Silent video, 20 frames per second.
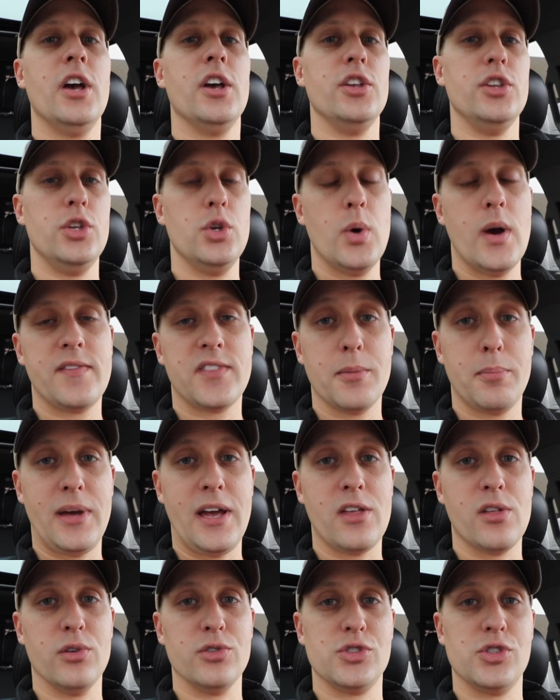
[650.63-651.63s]
You have to
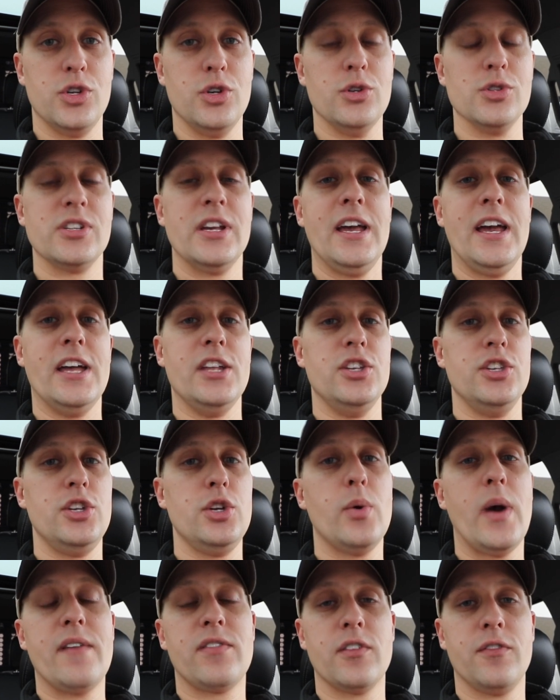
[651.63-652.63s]
pay those dues and
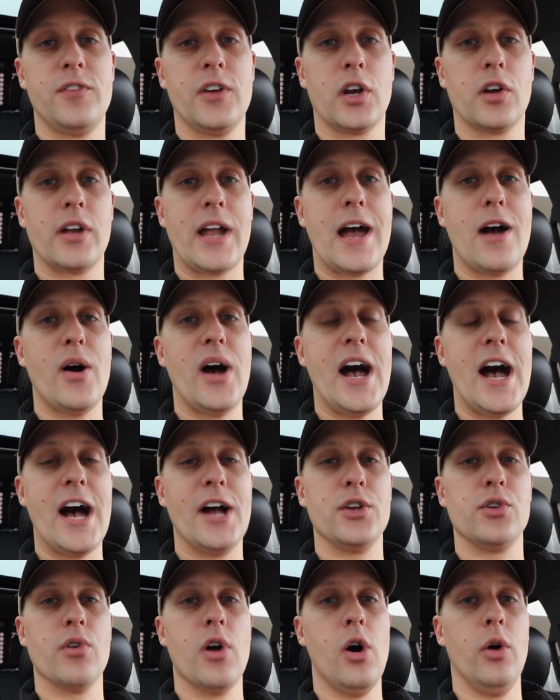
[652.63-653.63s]
you have to figure it out
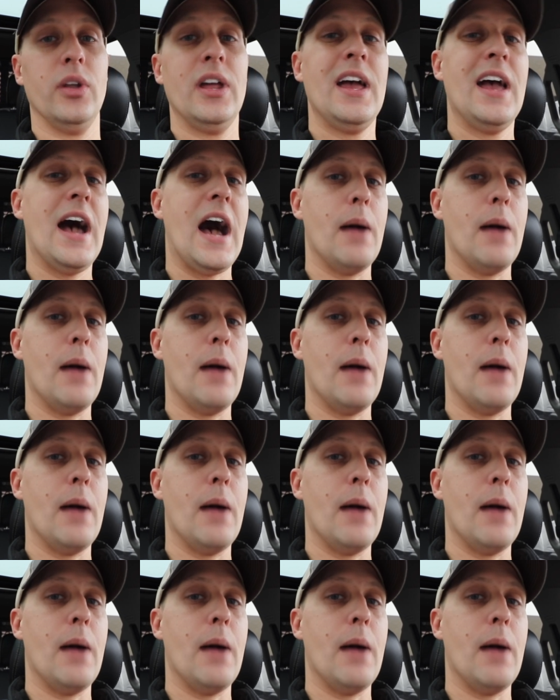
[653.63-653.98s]
on your own.